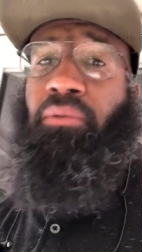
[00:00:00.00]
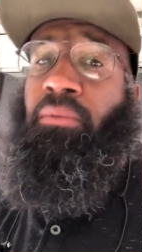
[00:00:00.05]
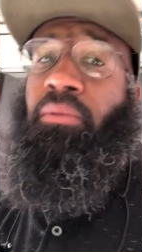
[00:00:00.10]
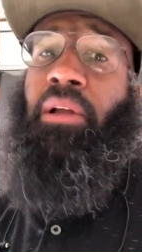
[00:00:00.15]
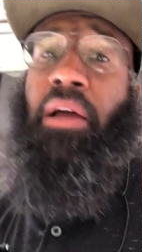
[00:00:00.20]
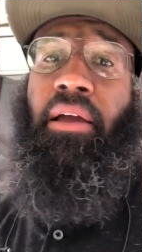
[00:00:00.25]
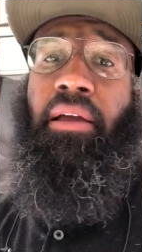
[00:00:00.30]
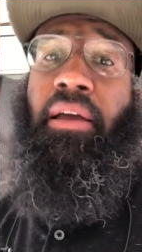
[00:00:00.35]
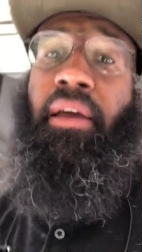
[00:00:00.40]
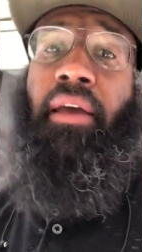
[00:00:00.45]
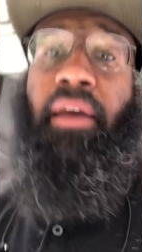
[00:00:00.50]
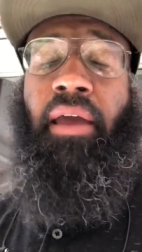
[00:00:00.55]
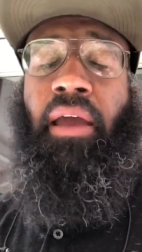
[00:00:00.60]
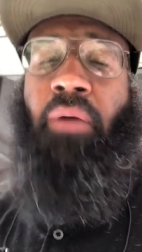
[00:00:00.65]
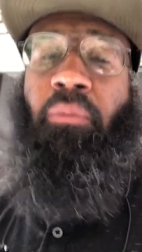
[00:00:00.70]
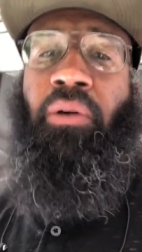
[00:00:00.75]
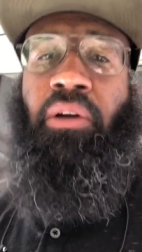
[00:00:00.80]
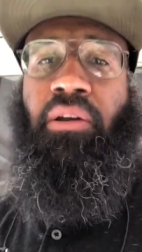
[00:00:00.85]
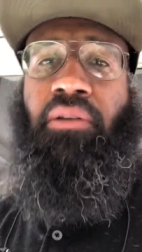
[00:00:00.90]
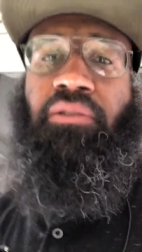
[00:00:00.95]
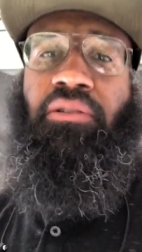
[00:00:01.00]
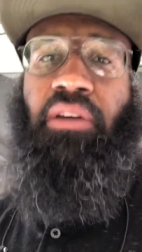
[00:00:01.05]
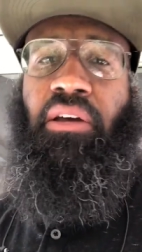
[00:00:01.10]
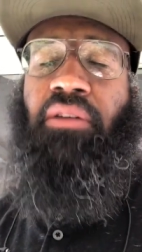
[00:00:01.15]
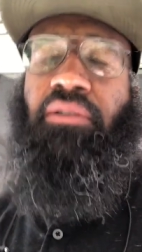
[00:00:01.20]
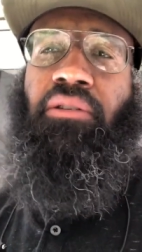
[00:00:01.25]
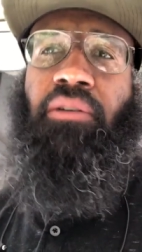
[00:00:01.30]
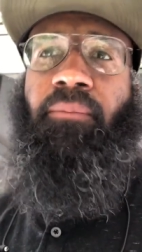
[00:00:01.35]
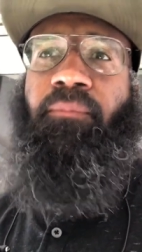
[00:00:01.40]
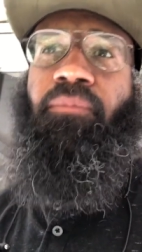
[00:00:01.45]
were like, hey, we can
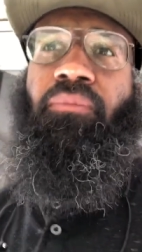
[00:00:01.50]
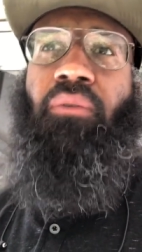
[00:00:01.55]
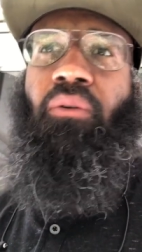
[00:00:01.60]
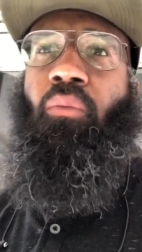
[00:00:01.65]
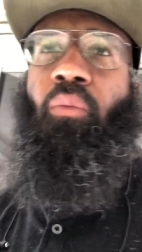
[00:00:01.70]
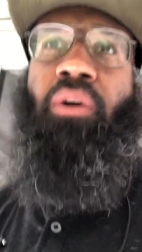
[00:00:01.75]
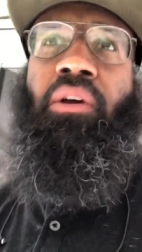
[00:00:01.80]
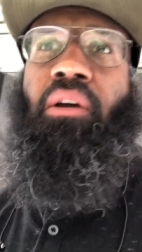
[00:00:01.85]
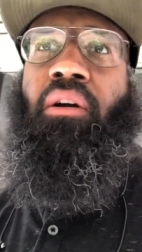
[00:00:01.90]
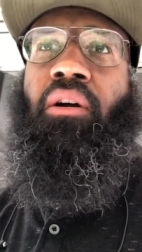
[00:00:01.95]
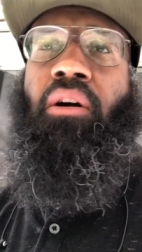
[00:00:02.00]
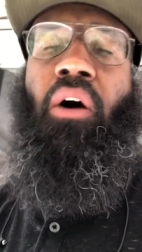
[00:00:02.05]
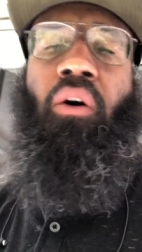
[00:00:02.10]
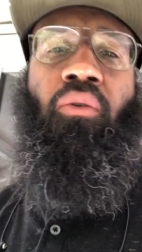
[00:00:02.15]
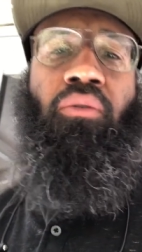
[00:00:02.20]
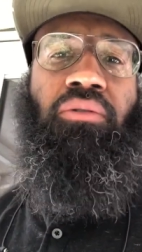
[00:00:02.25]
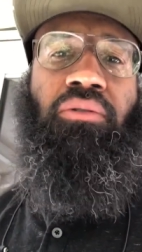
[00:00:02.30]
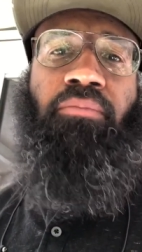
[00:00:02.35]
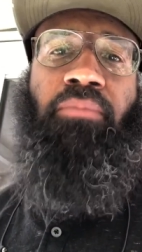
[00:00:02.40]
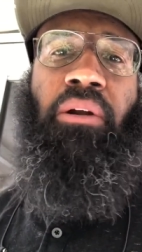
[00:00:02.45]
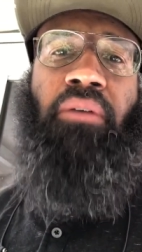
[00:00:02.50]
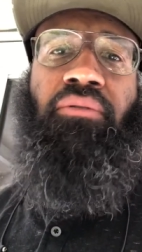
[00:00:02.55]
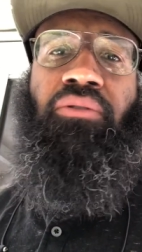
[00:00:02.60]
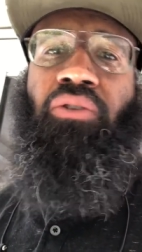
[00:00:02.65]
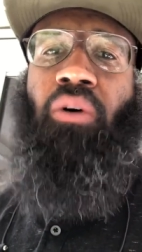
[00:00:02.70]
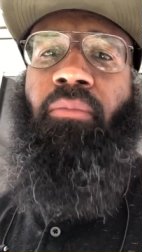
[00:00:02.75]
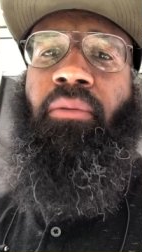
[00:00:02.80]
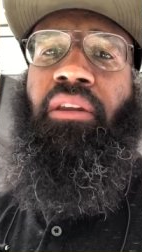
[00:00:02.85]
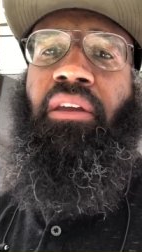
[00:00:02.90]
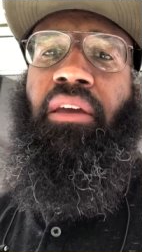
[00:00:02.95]
just, we can coast. But it was
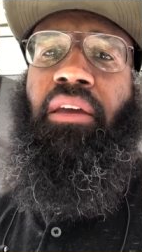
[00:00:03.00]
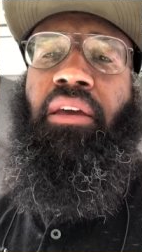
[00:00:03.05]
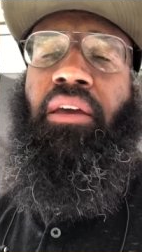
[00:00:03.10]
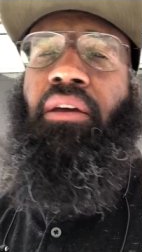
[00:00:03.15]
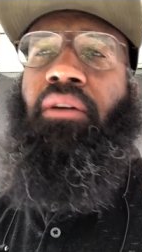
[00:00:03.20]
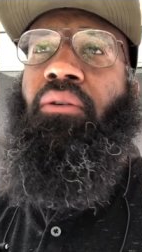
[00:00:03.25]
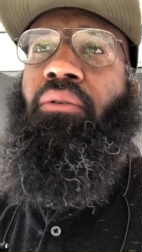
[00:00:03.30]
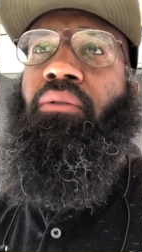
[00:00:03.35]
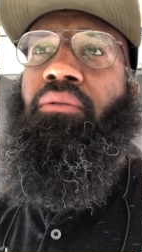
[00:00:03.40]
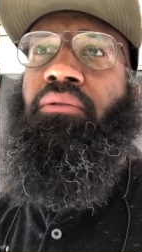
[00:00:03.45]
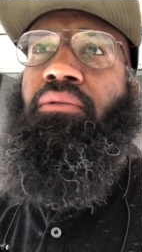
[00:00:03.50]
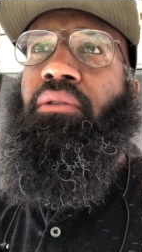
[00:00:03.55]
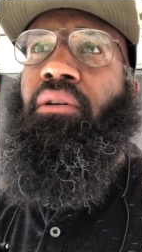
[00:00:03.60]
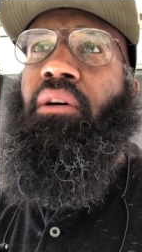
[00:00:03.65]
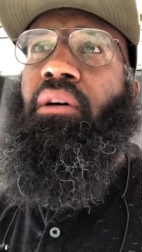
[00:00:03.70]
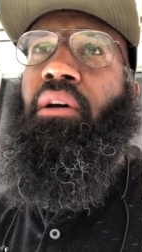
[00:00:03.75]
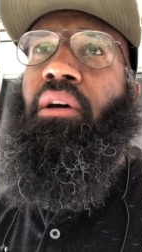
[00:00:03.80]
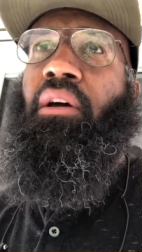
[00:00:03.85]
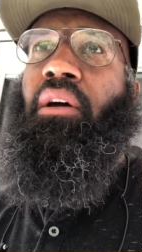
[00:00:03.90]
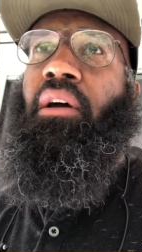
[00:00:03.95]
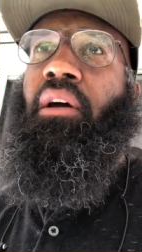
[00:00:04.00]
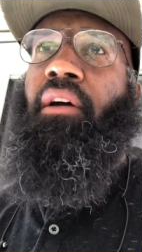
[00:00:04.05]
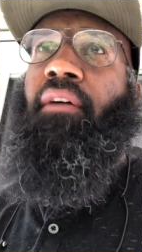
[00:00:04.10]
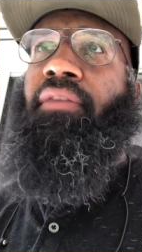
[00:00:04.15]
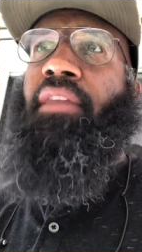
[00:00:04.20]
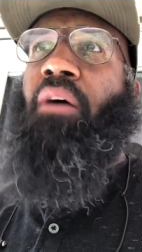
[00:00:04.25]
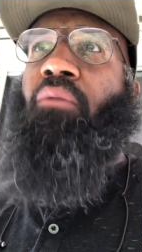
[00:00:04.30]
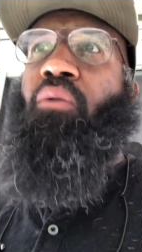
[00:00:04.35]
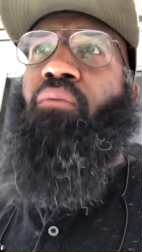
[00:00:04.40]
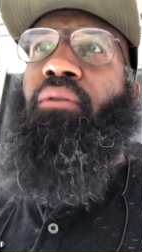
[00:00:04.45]
so many hills
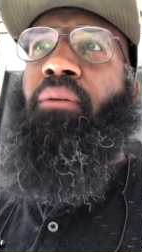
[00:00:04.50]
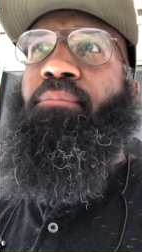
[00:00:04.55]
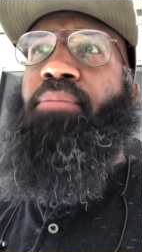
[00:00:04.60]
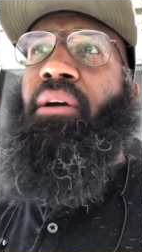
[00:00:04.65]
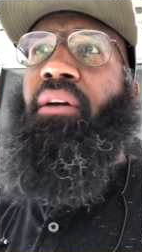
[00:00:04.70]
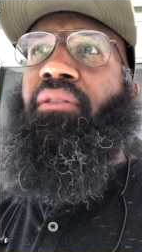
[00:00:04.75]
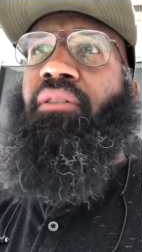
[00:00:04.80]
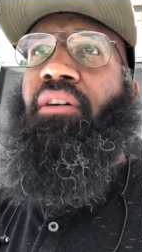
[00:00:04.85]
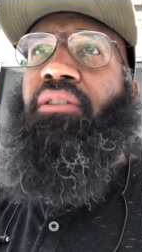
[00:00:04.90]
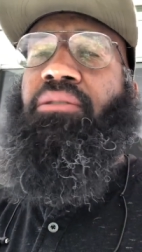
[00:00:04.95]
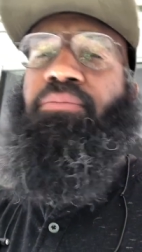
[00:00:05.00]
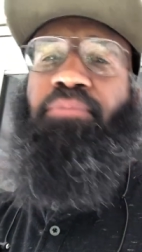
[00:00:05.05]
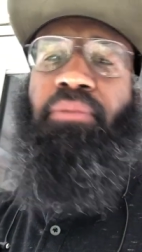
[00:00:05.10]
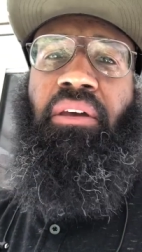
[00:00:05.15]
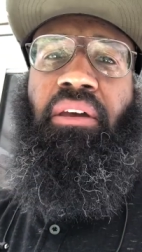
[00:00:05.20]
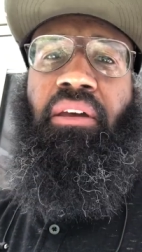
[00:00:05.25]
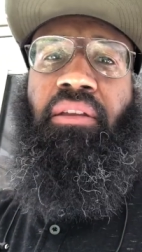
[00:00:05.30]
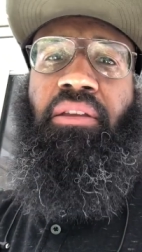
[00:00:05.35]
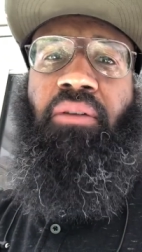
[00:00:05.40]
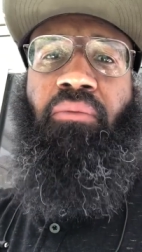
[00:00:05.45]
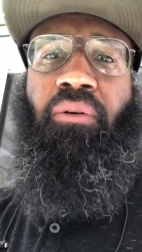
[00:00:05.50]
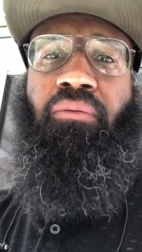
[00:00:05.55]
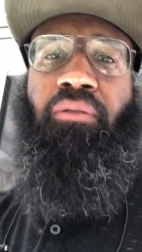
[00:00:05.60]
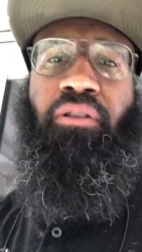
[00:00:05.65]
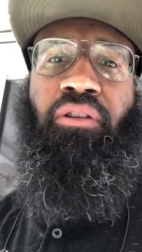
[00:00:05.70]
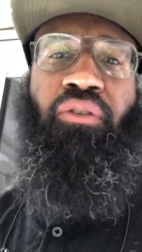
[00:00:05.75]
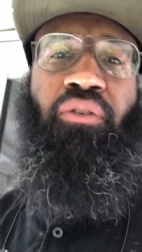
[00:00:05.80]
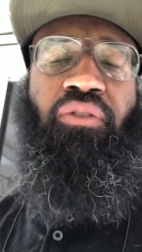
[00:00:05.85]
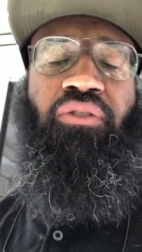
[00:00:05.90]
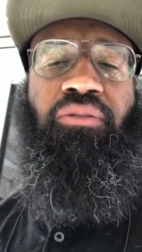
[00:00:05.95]
that when we picked up speed, then we would
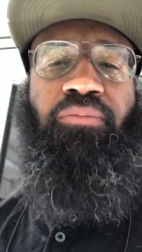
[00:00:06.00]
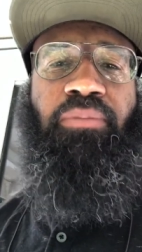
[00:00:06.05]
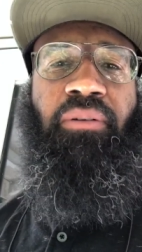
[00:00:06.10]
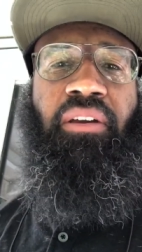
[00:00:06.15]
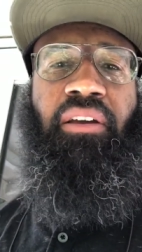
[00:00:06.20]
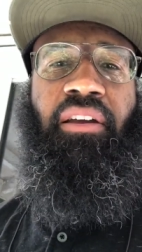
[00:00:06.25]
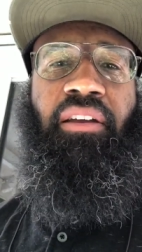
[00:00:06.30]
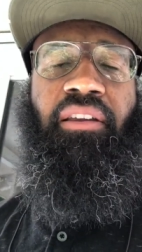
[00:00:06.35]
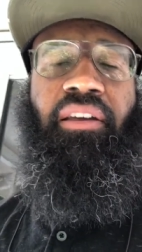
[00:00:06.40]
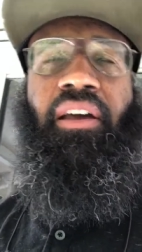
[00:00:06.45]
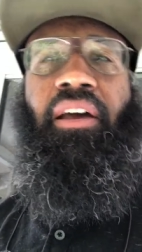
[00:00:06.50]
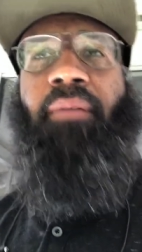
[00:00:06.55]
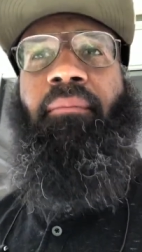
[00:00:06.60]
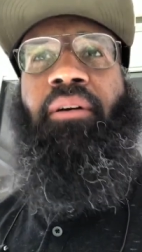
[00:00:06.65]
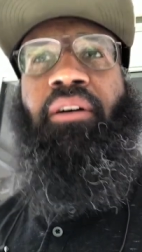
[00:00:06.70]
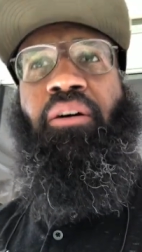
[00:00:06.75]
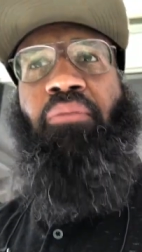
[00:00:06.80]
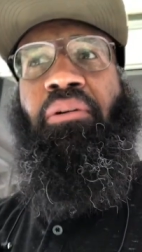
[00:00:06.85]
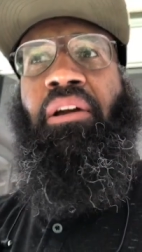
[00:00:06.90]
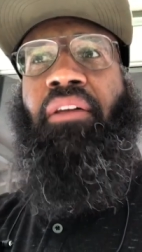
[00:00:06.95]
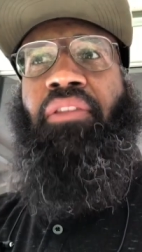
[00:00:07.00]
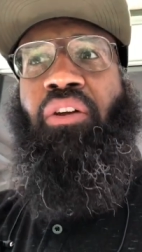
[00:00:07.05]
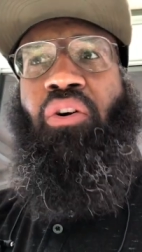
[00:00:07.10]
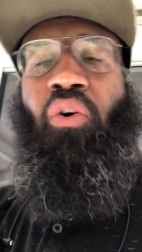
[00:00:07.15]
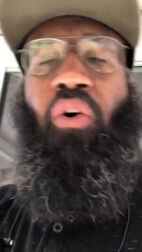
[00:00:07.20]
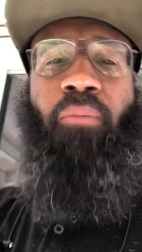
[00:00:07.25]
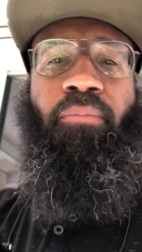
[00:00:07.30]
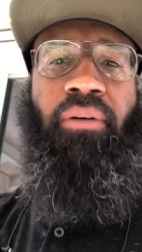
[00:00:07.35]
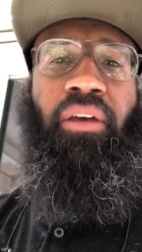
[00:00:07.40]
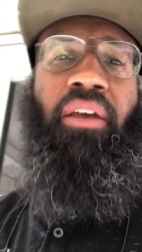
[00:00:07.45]
lose speed because we had to
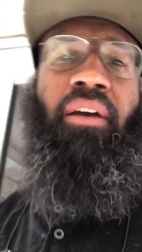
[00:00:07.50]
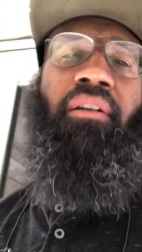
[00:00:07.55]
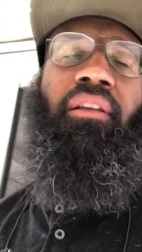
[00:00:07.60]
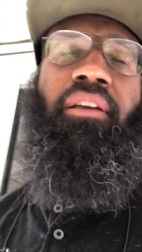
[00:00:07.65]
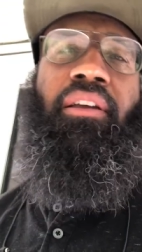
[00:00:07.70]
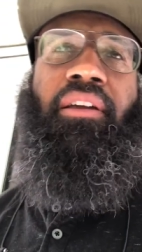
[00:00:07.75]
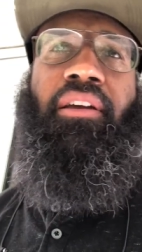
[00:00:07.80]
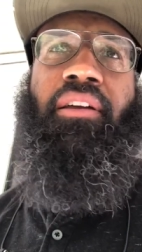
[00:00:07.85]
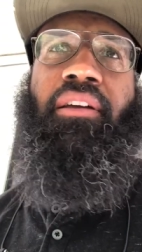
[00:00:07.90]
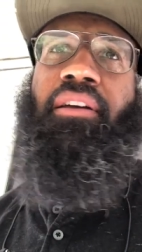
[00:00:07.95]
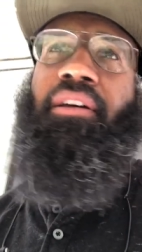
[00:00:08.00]
go up a hill again.